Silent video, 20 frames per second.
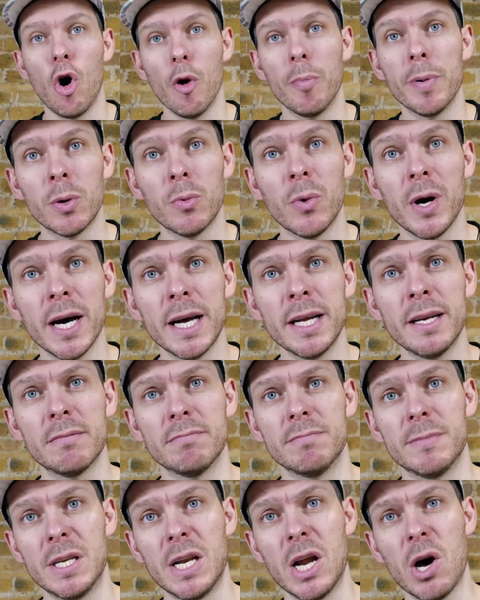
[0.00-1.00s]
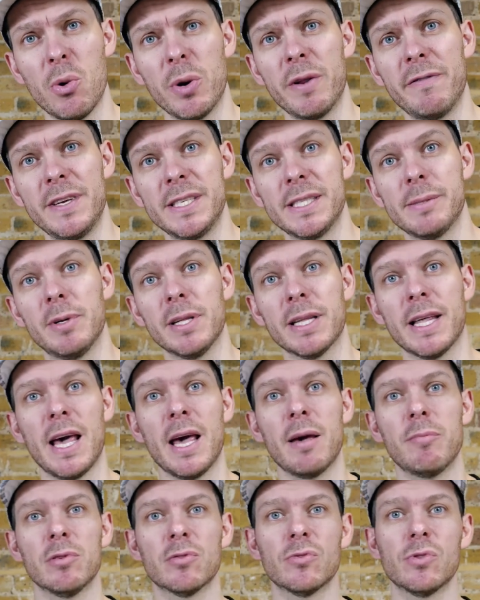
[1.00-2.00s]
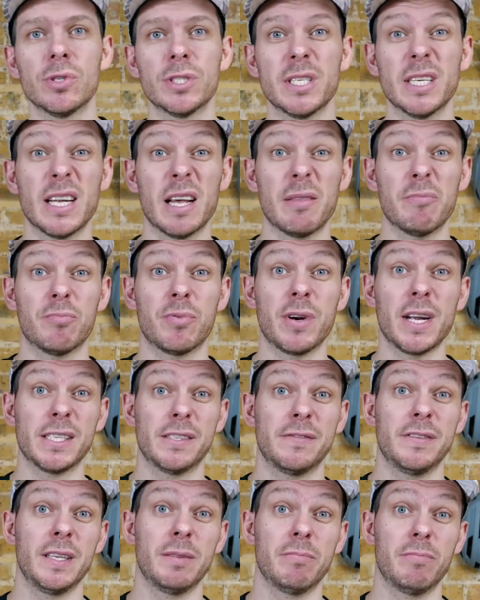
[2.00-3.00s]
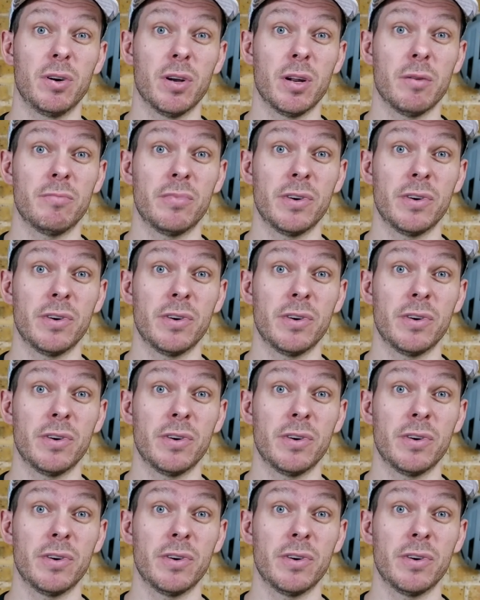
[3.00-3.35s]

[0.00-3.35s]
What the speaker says: Open wide, no invisible cable routing and press fit bottom